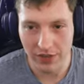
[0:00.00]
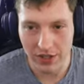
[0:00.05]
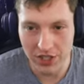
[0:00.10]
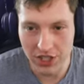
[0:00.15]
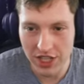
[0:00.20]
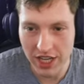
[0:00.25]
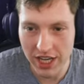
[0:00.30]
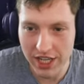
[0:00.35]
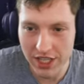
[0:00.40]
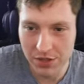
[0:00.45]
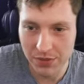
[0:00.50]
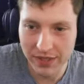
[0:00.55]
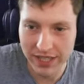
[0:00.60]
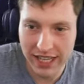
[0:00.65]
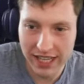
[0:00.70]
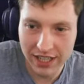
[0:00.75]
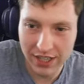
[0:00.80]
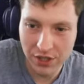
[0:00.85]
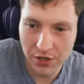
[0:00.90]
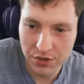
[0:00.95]
every season
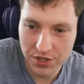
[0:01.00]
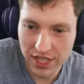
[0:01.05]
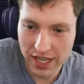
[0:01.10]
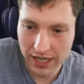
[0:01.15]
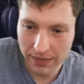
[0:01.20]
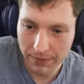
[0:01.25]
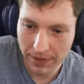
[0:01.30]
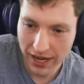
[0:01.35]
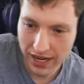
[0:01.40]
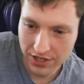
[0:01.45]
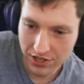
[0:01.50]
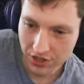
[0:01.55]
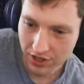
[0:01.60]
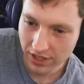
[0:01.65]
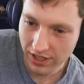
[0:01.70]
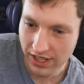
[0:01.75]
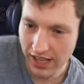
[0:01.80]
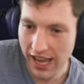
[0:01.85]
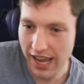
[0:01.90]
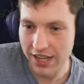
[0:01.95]
we get a new
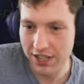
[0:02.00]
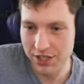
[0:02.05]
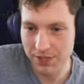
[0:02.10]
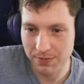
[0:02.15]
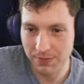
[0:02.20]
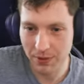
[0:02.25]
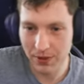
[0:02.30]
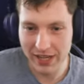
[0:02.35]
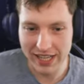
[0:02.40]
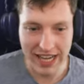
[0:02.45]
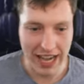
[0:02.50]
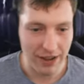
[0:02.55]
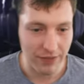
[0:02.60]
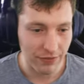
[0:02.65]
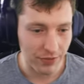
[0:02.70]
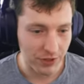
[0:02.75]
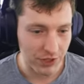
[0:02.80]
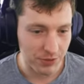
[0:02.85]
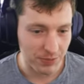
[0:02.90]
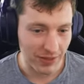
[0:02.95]
celebration. That's pretty
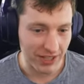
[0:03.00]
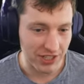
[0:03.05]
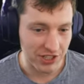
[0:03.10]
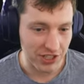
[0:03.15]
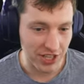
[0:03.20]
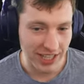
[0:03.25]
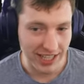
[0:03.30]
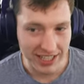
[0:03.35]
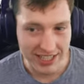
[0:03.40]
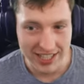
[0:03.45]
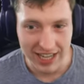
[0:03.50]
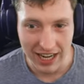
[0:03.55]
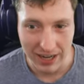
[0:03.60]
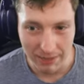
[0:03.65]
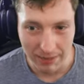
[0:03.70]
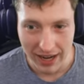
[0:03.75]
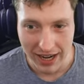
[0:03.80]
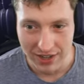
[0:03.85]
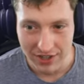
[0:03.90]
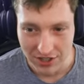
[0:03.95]
average, but a second
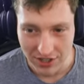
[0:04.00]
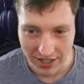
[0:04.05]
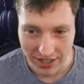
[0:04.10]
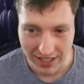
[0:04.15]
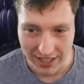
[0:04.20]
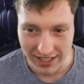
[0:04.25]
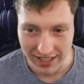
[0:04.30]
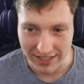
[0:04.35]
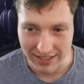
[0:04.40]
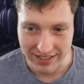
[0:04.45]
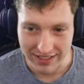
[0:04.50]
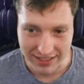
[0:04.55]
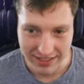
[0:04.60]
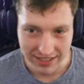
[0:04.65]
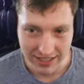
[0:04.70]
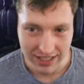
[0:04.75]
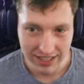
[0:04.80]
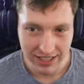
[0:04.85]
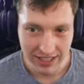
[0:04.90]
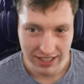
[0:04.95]
celebration
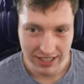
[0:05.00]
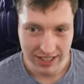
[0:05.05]
is...